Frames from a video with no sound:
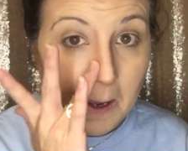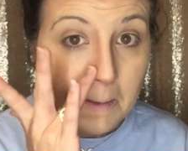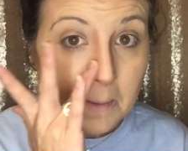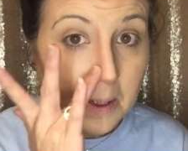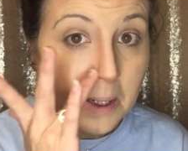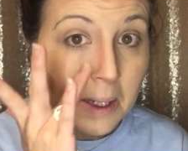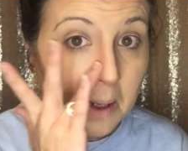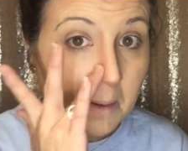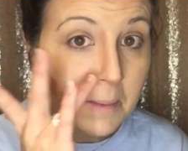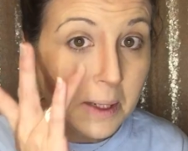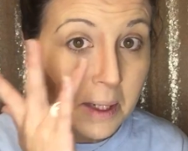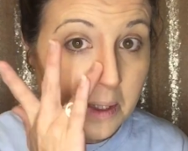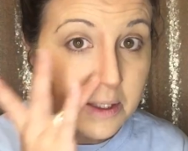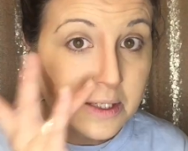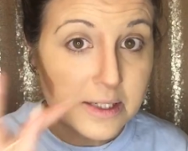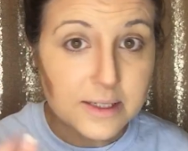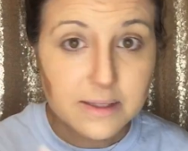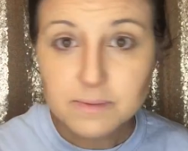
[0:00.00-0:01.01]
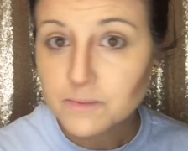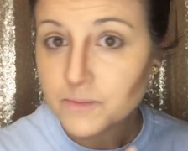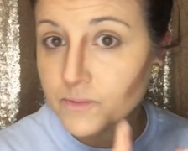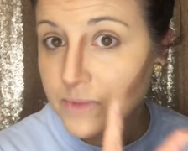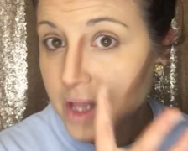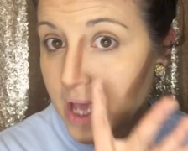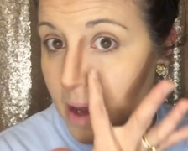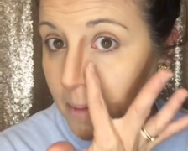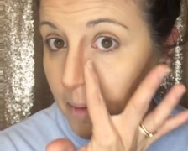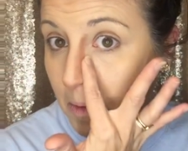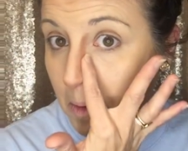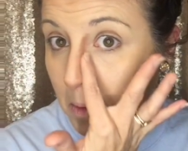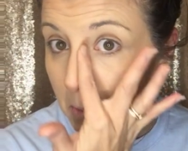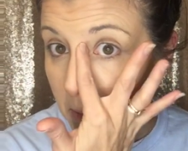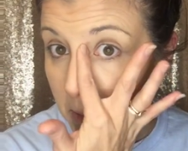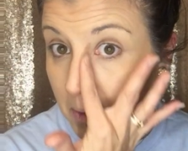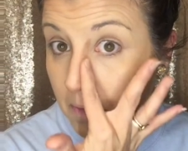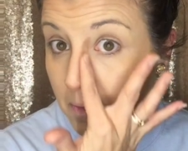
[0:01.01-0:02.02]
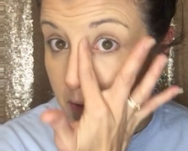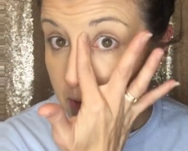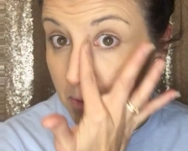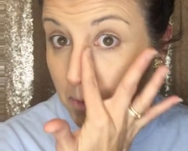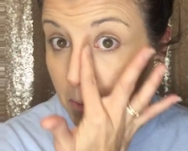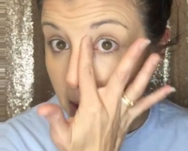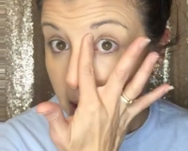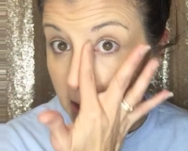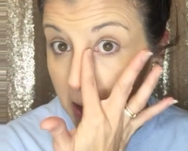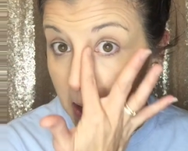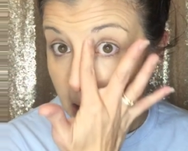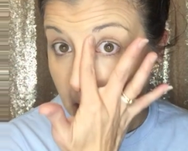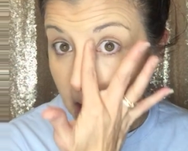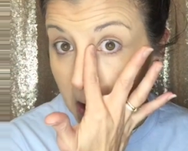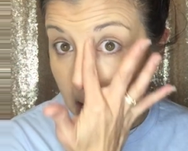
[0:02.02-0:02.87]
I'm going to come in and just dab a little bit of this away.